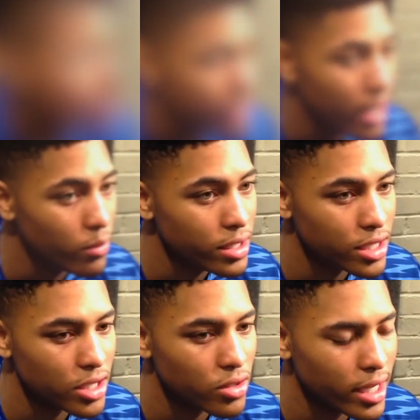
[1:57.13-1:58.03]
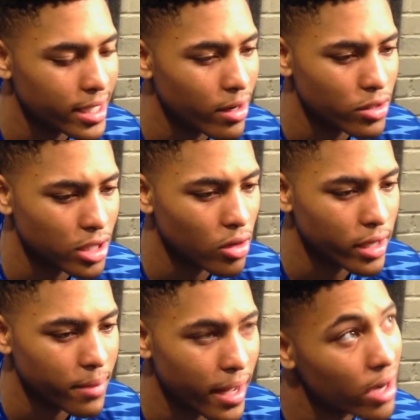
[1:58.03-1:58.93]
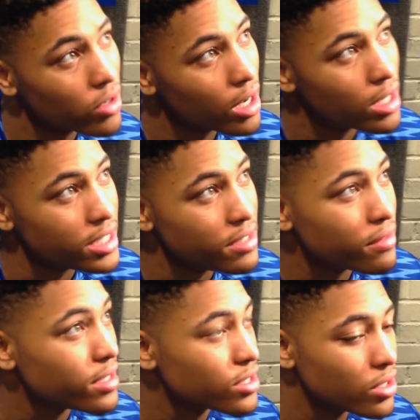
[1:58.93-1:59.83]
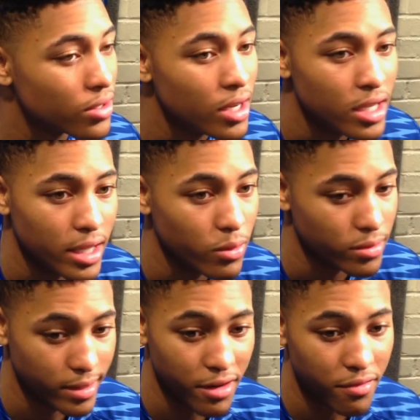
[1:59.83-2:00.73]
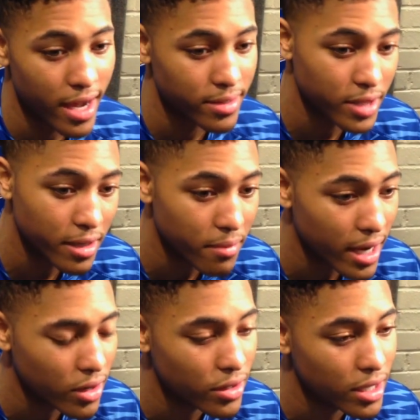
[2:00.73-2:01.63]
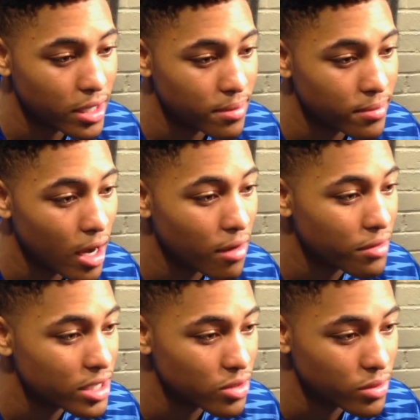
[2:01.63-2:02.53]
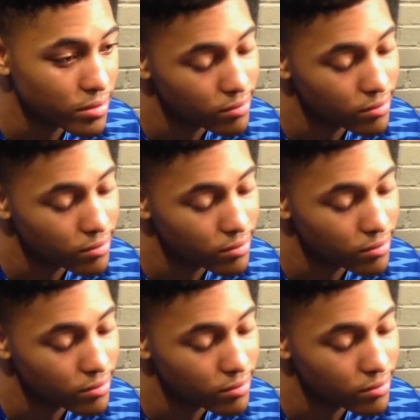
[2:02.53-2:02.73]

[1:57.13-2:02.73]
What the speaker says: Yeah, we just knew that they were slow getting back on defense. So they're fast getting back on offense, and